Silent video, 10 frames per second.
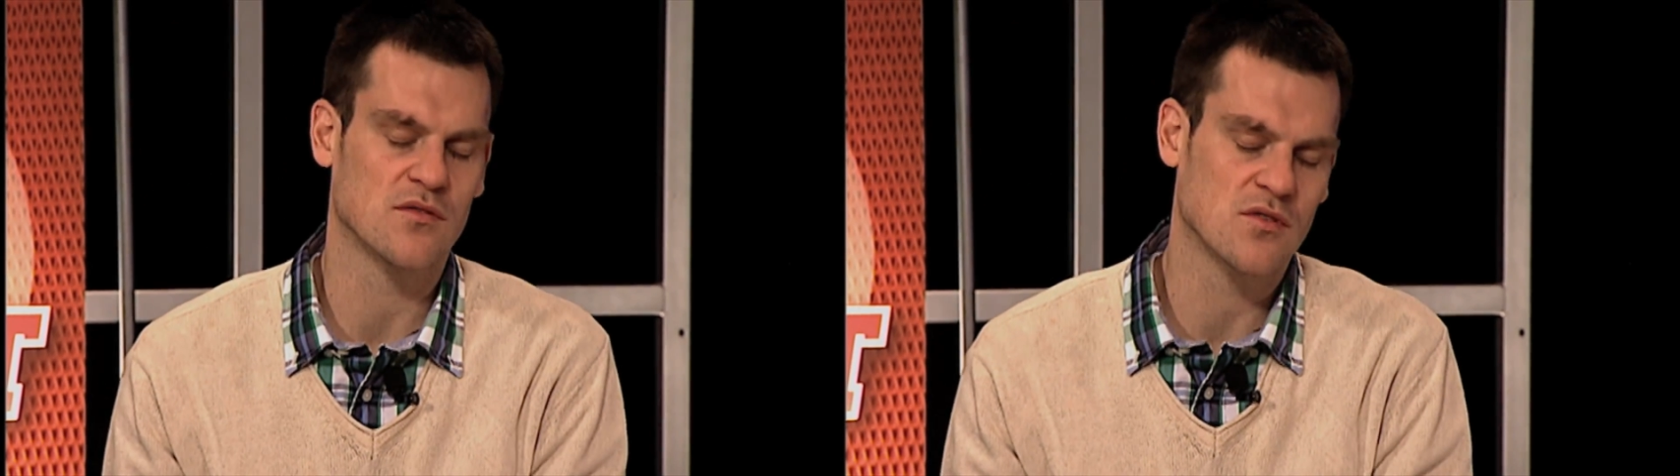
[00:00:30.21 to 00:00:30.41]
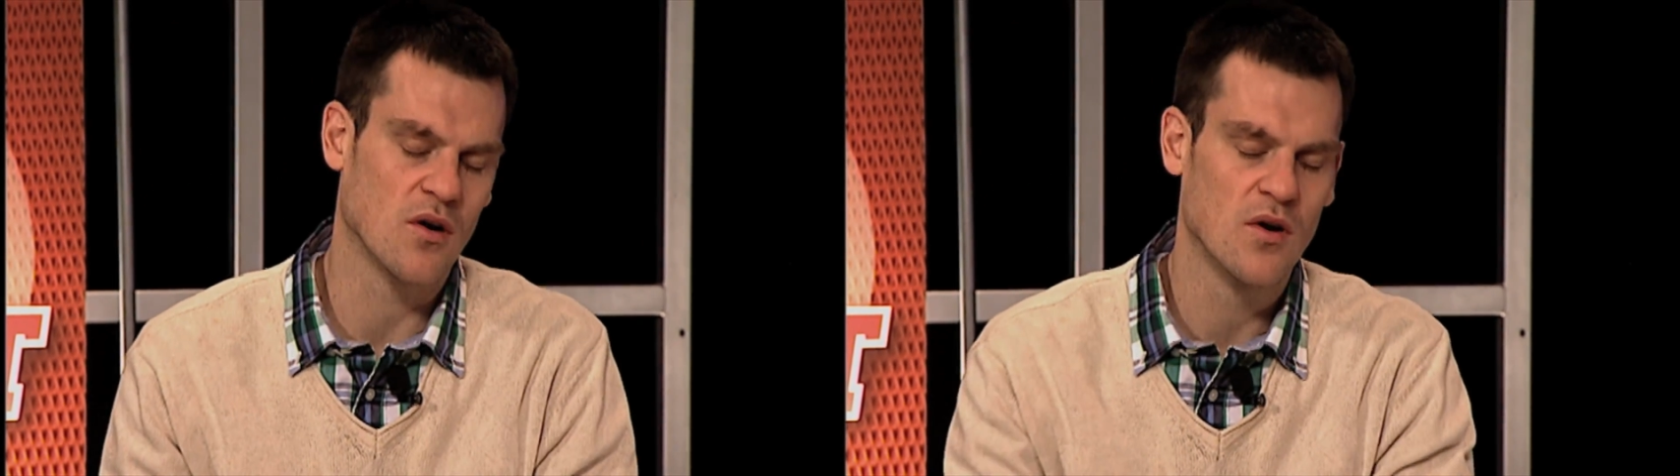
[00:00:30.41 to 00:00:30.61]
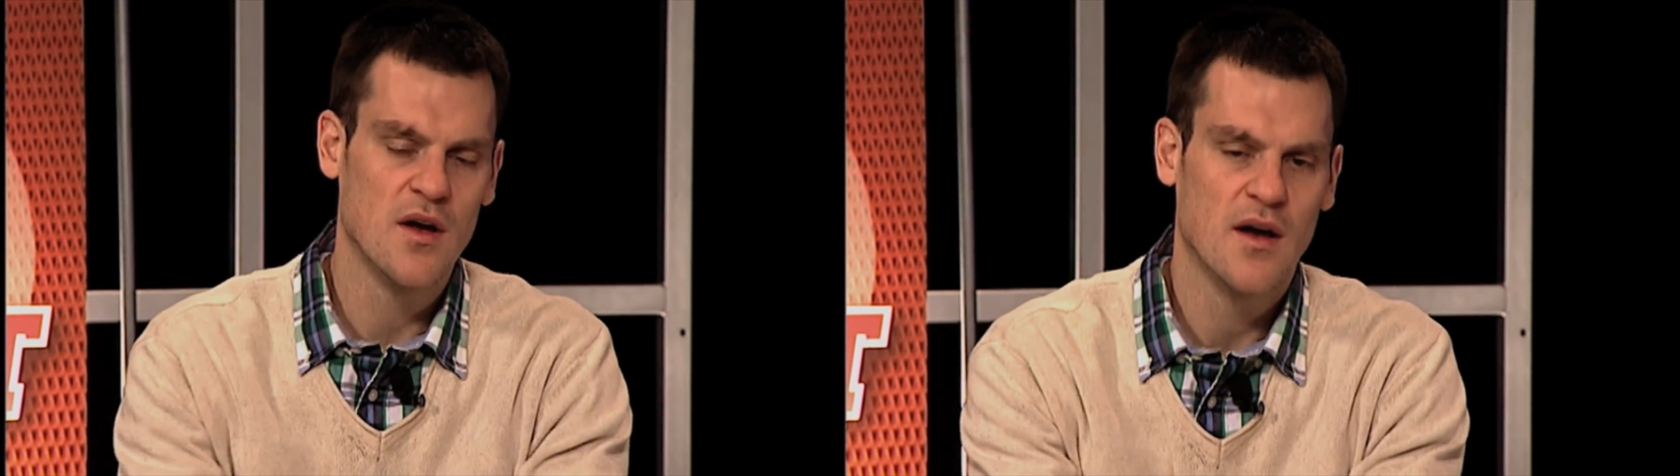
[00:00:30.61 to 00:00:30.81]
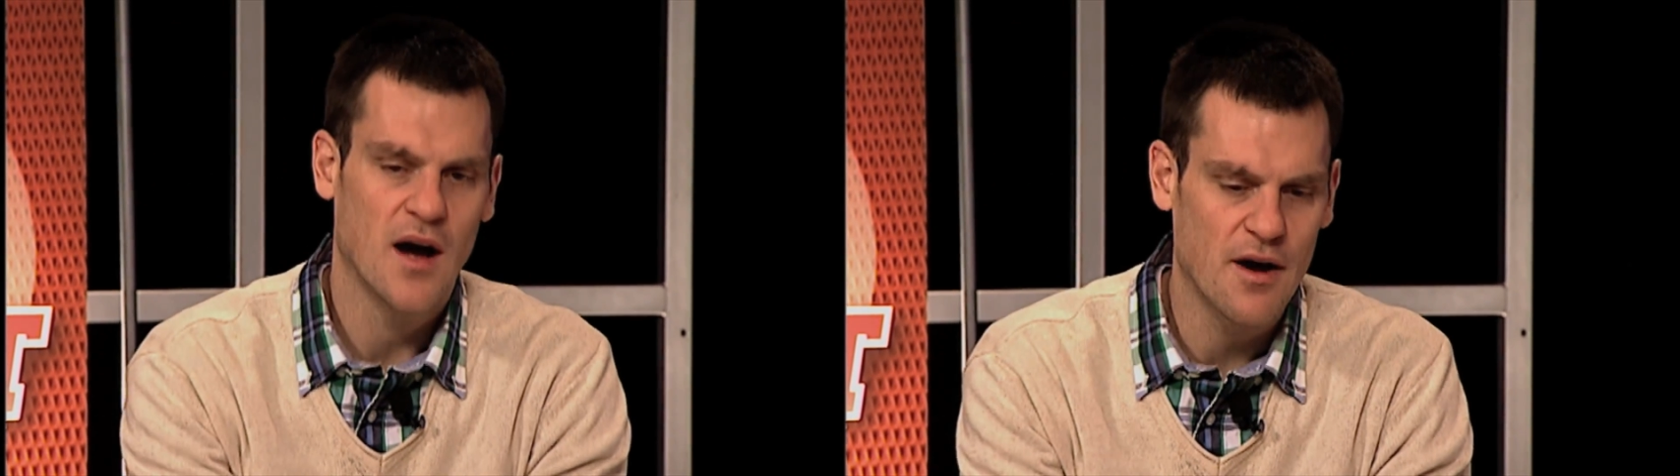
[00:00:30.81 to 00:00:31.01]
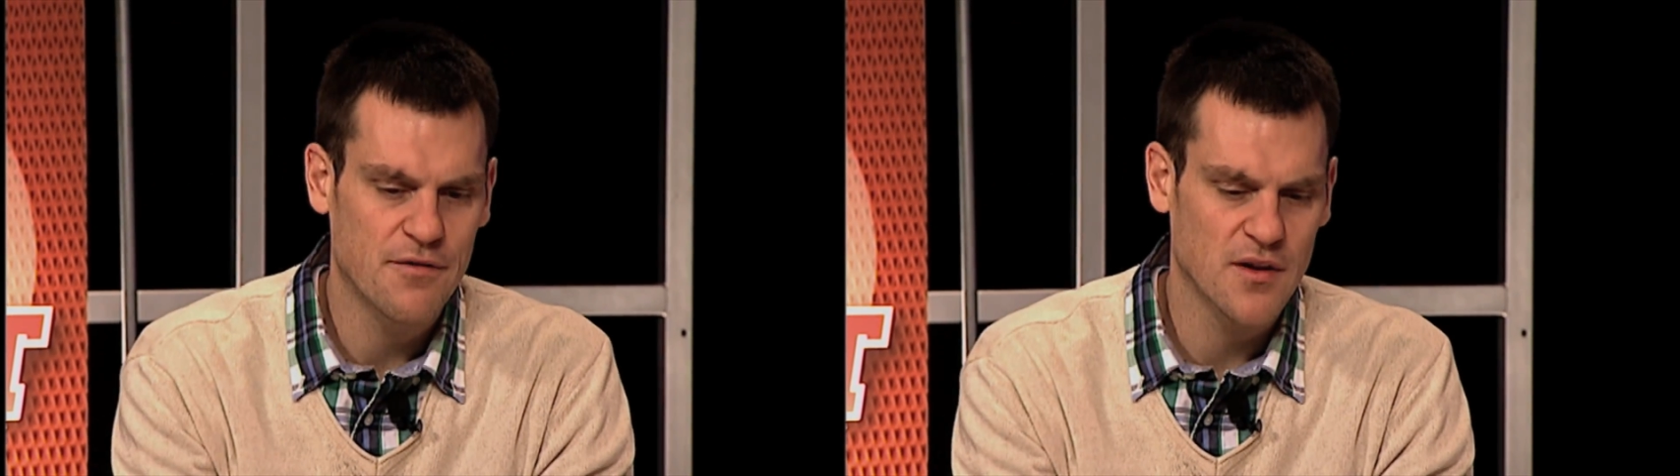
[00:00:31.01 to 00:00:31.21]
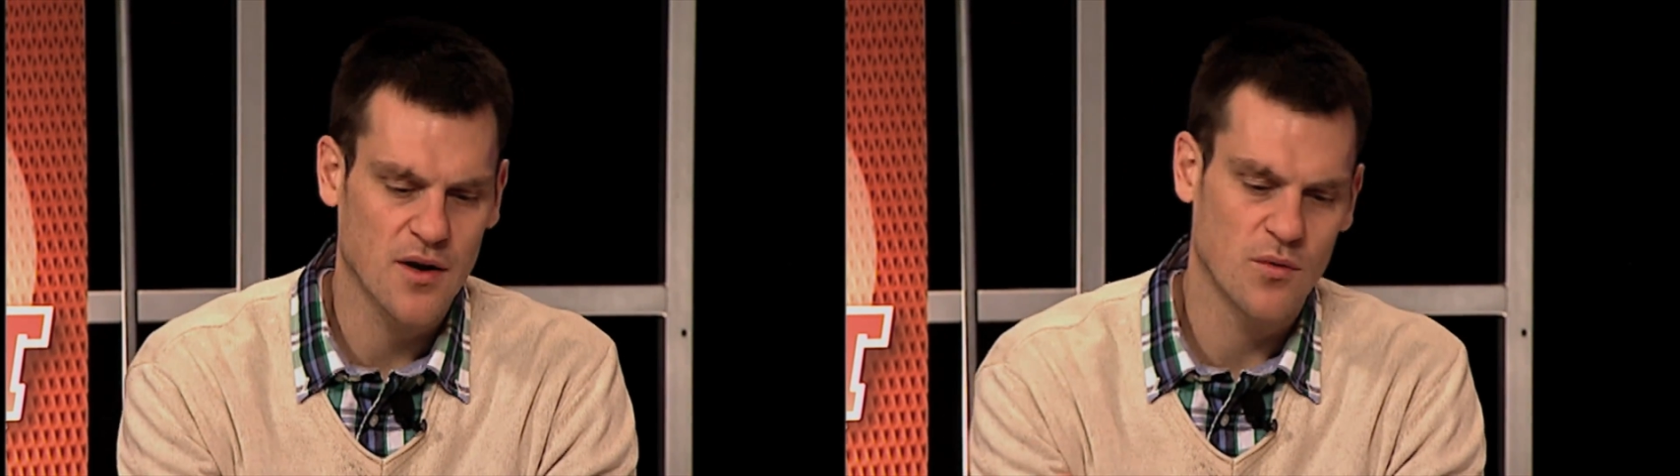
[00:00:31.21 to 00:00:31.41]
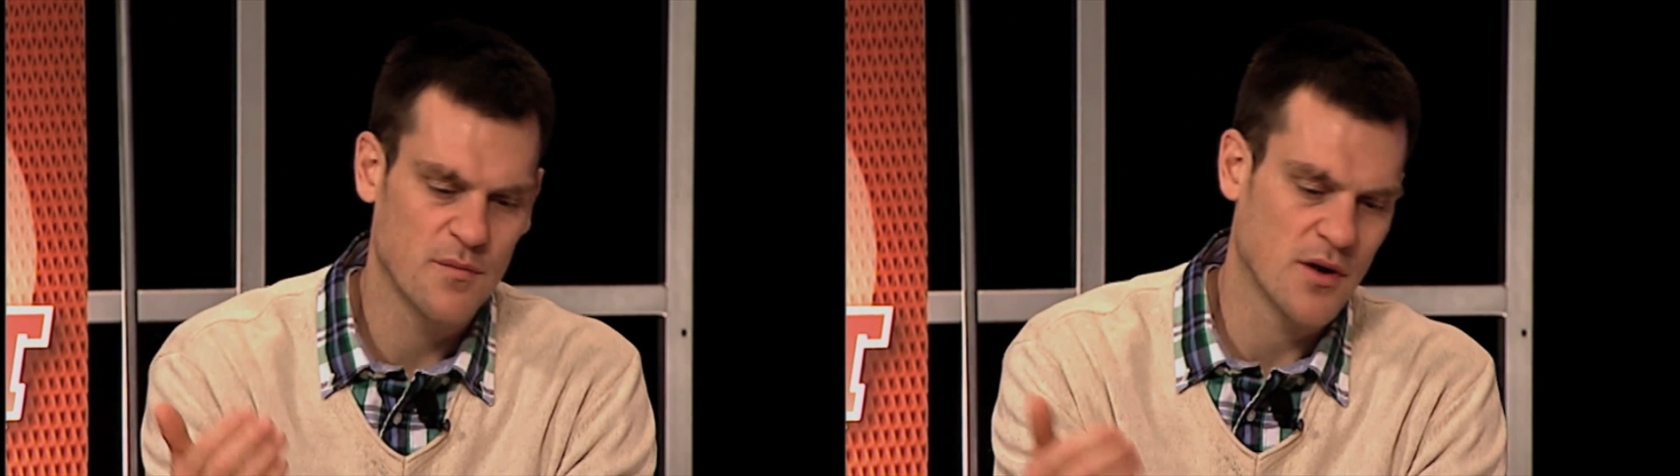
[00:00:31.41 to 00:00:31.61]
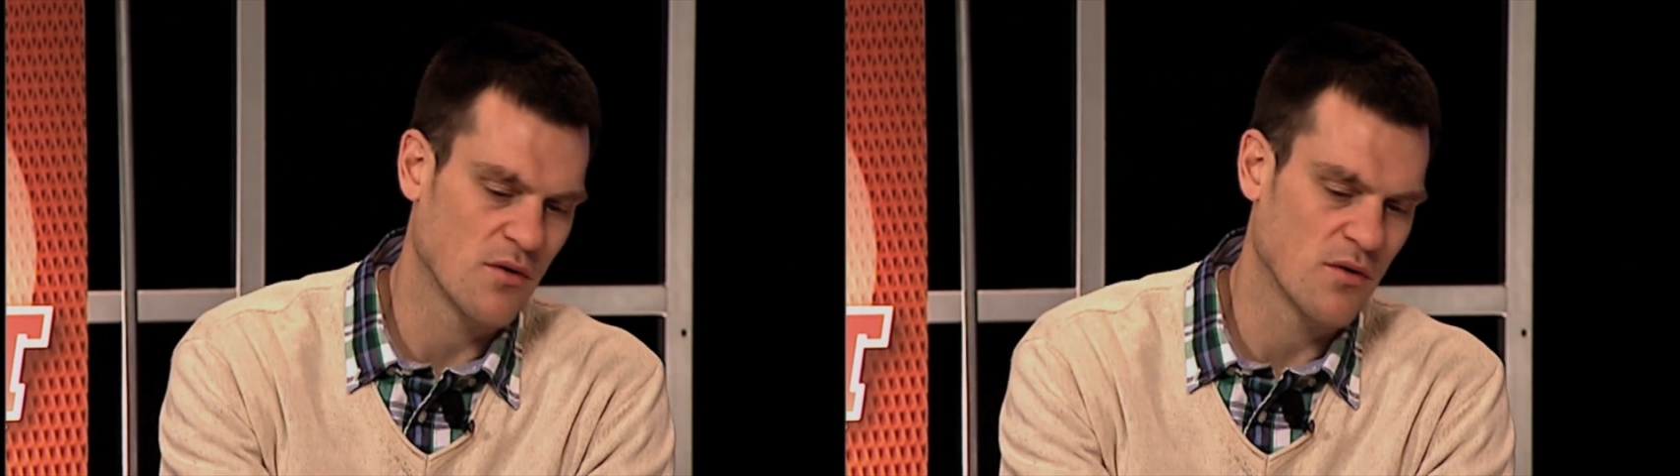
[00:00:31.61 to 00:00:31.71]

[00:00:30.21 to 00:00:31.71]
And so I feel like we've been